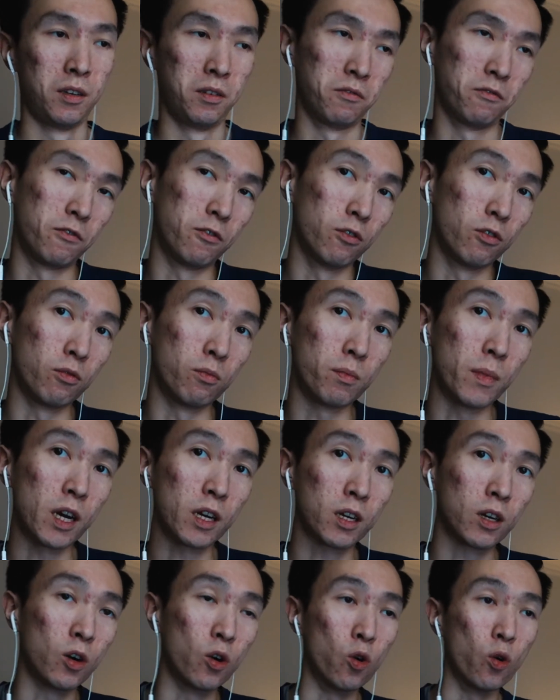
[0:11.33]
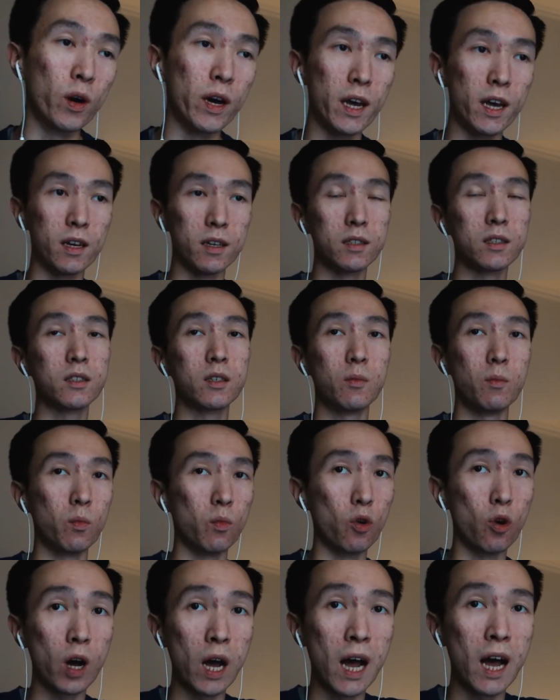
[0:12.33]
for macOS
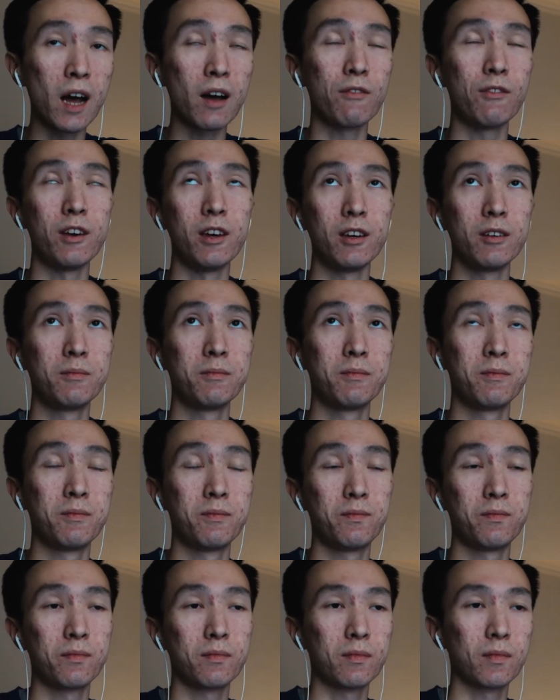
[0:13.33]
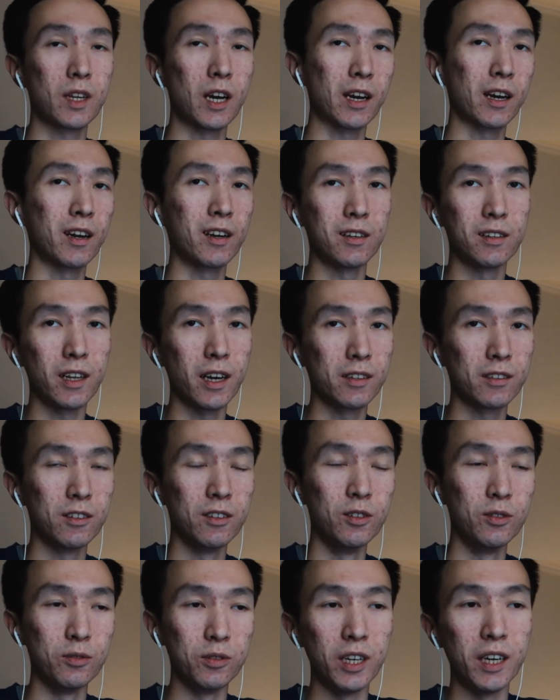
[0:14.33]
Mojave. I kind of like the
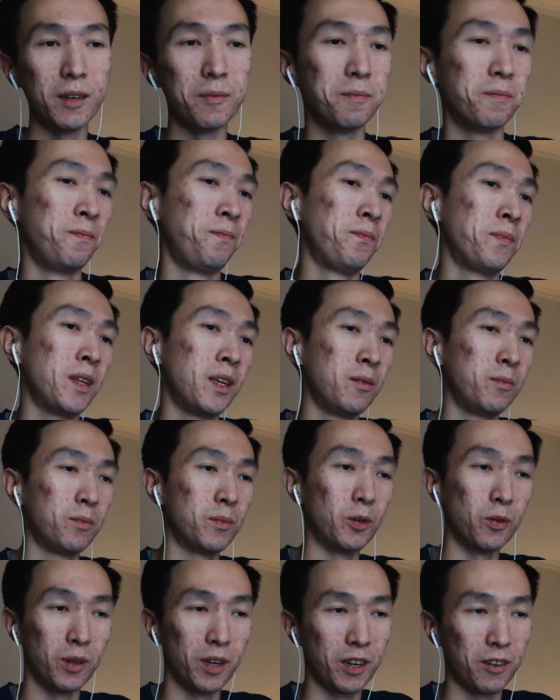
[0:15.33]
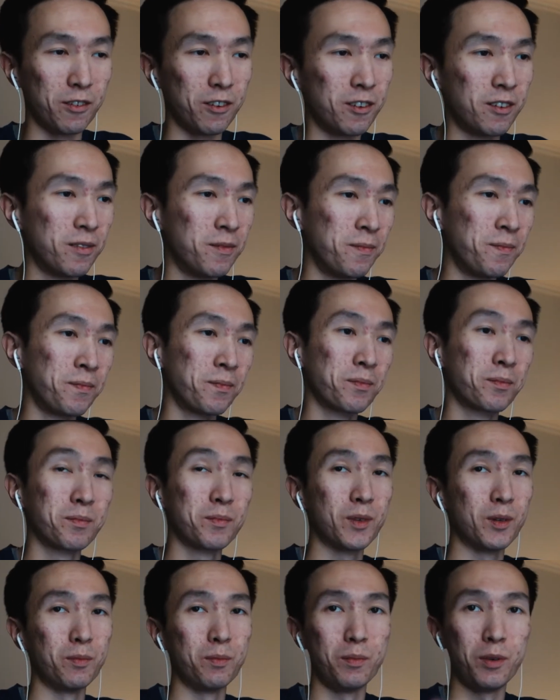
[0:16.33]
new name, but whatever.
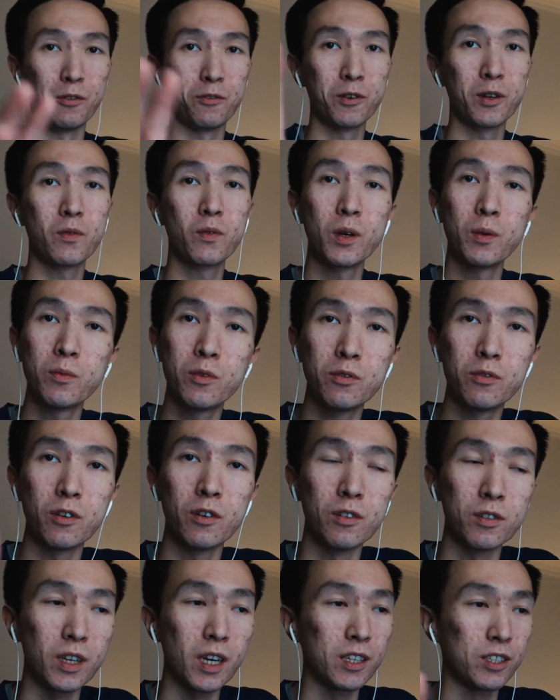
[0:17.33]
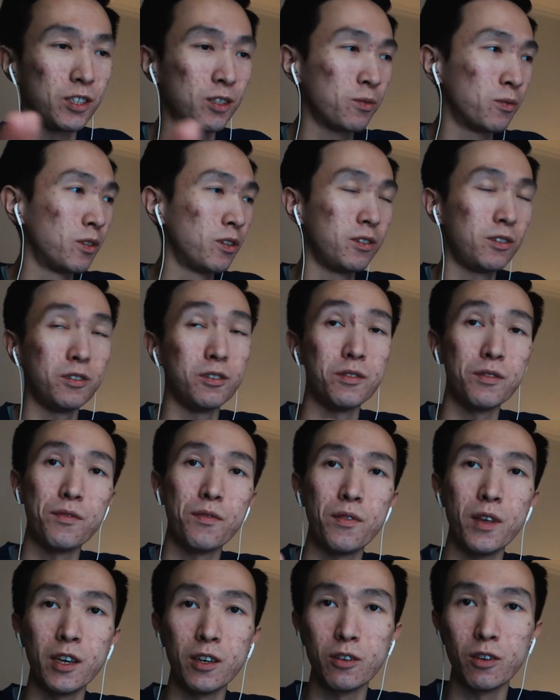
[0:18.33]
Before we move on, I just wanted to
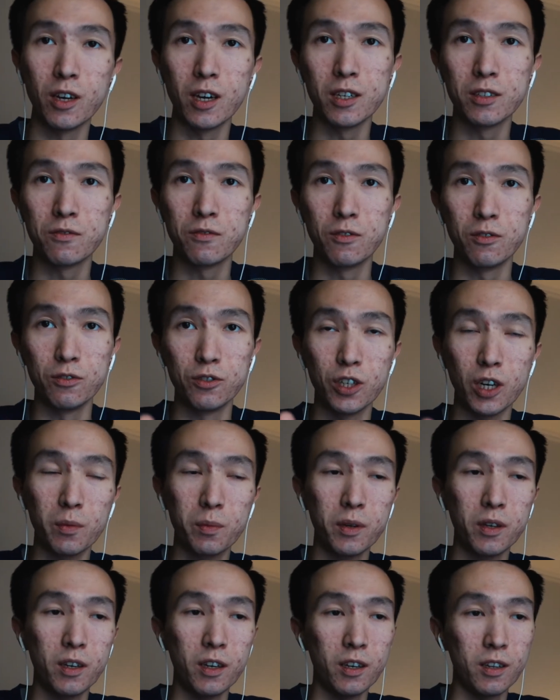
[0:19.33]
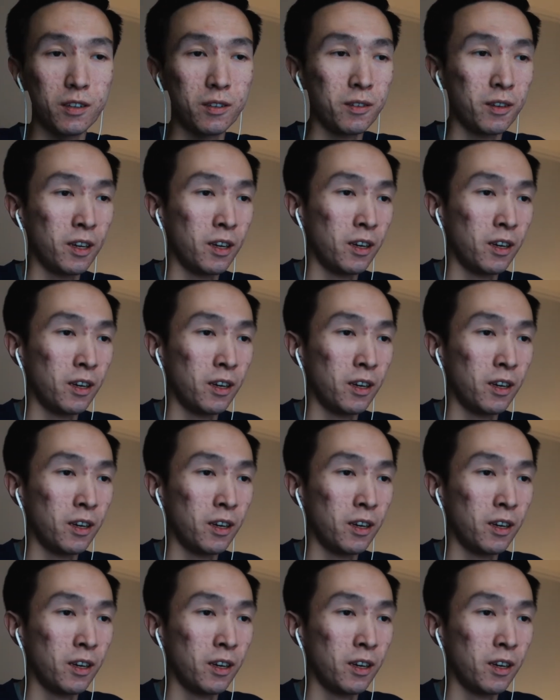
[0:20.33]
thank you guys for dropping in